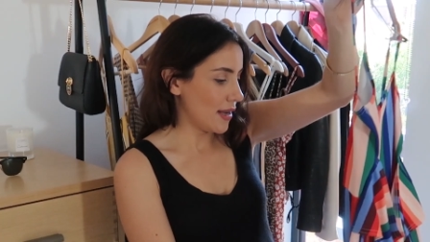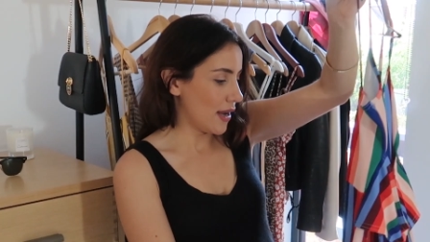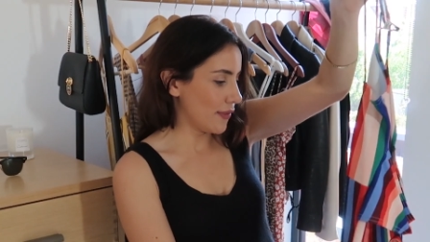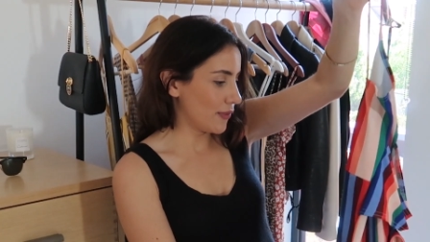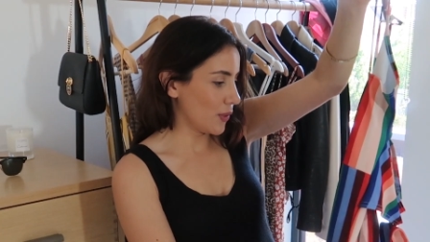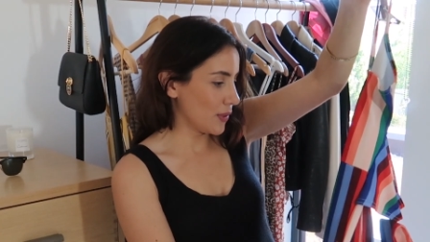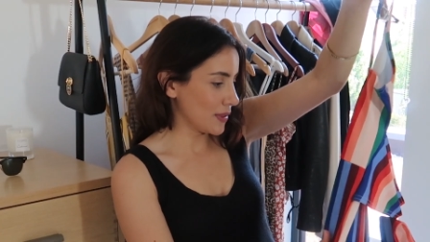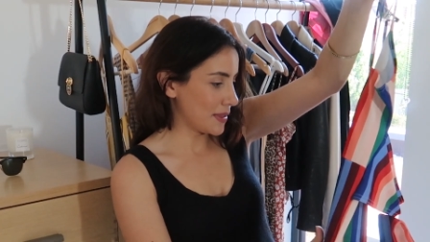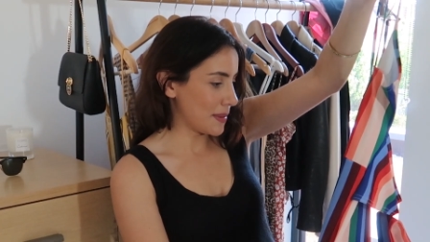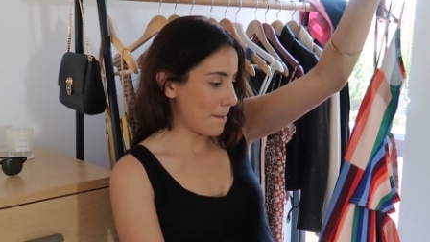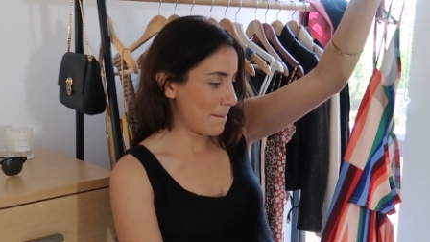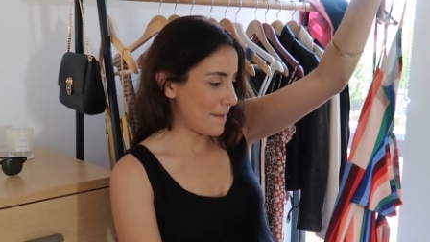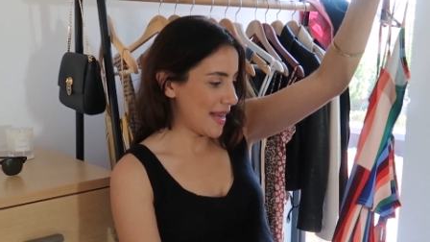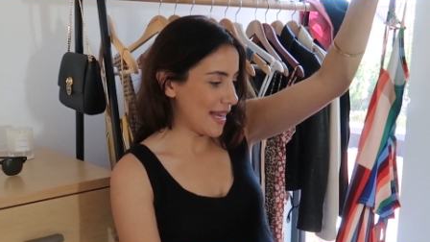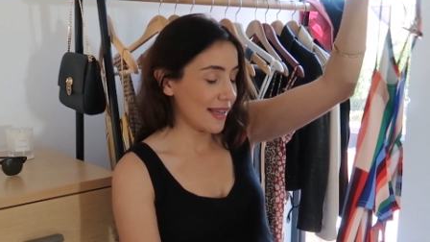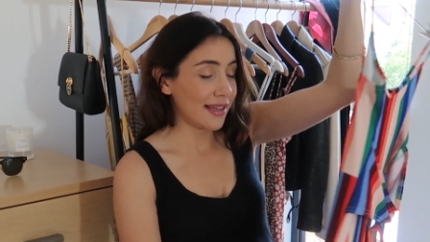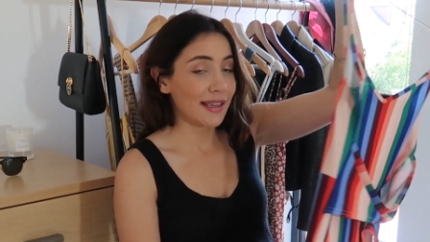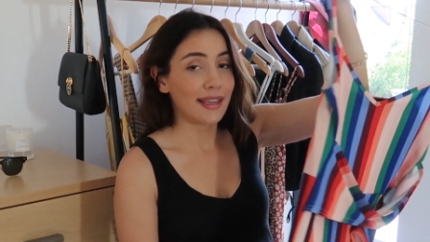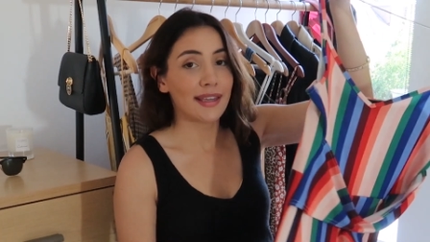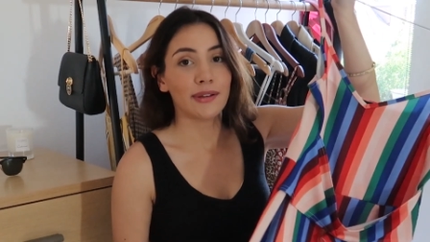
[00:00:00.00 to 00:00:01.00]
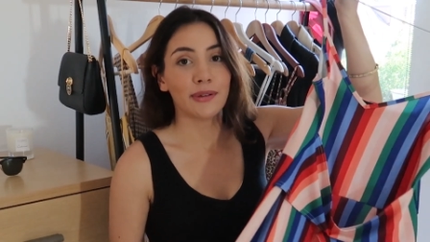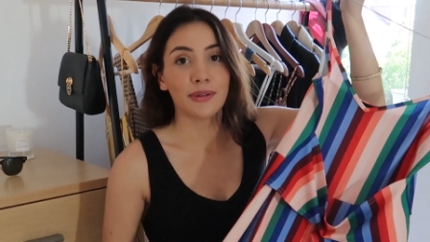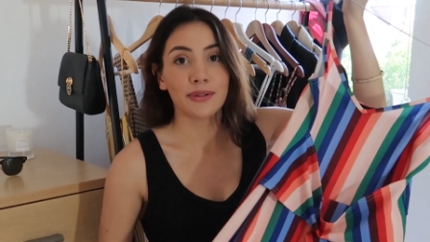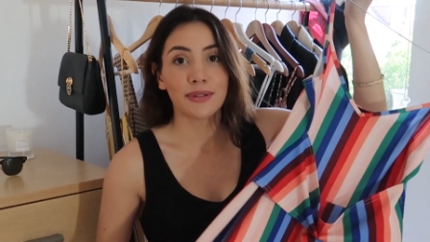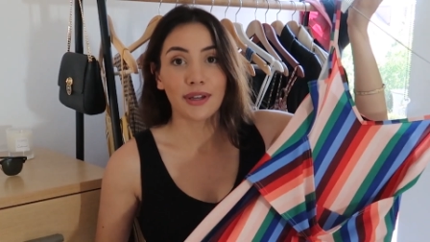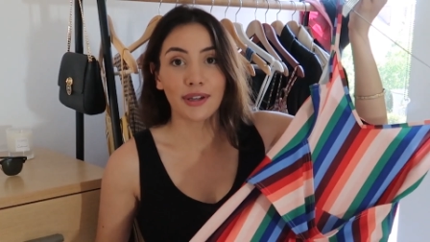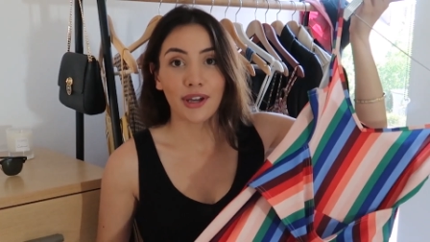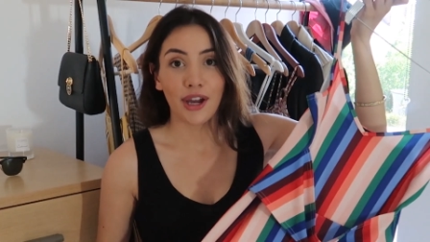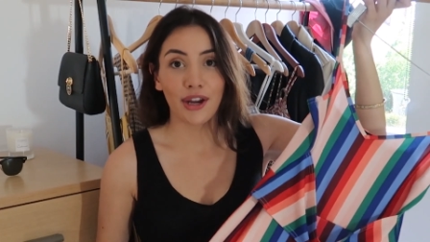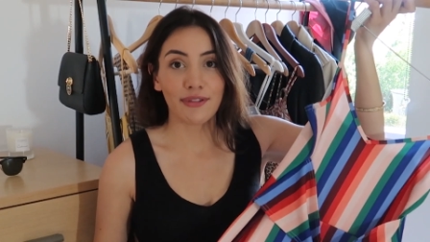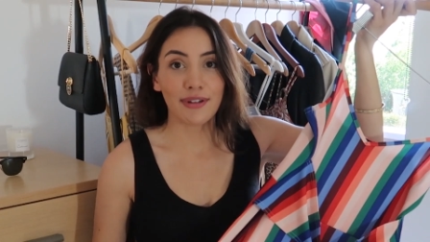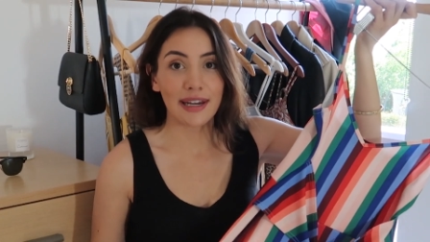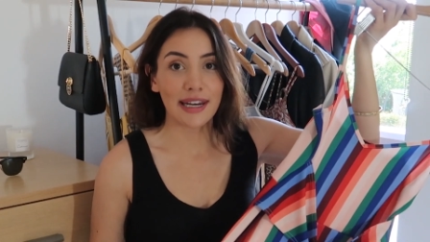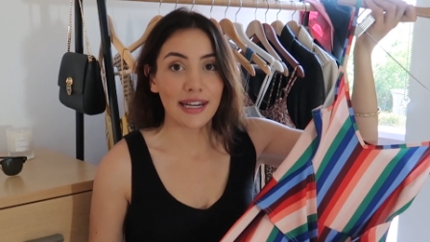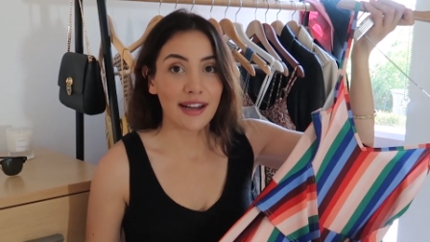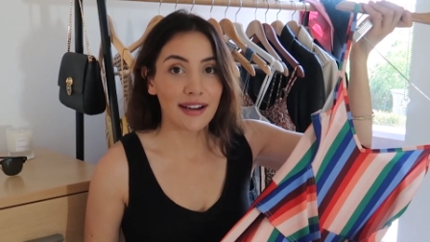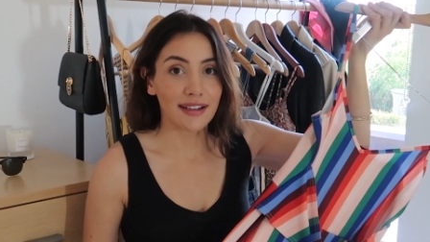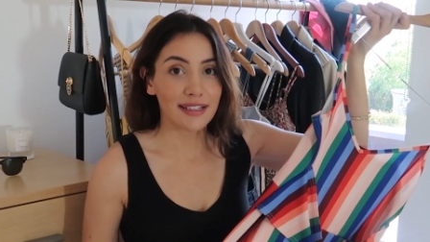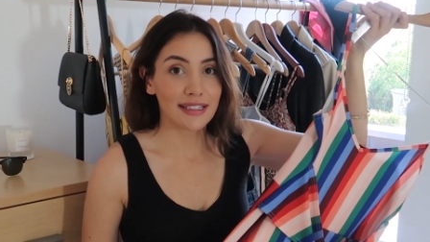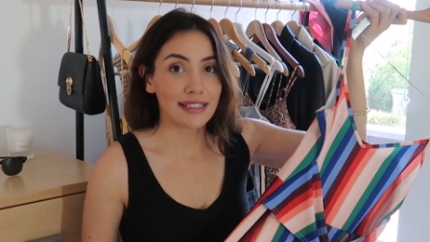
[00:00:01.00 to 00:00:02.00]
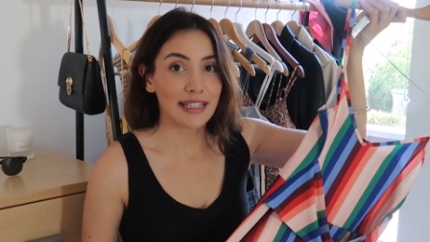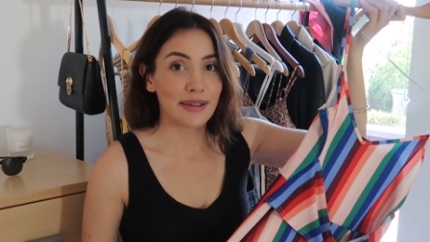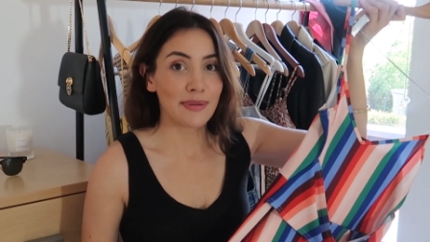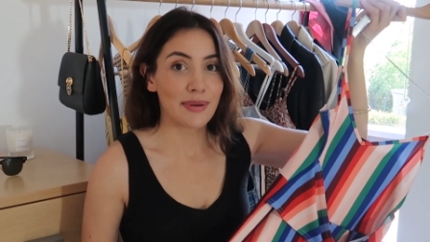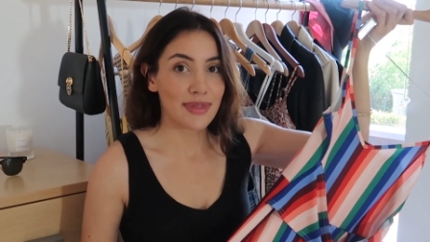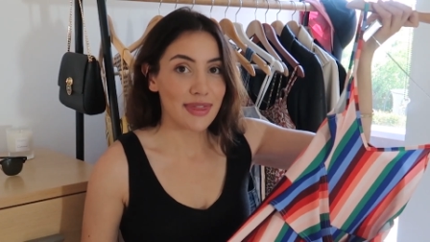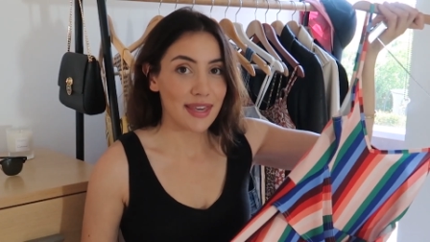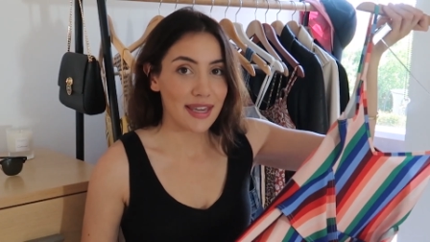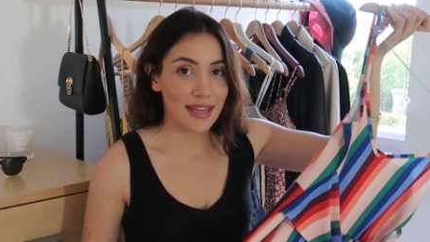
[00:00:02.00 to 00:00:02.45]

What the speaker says: I've got some pink heels that go really nicely with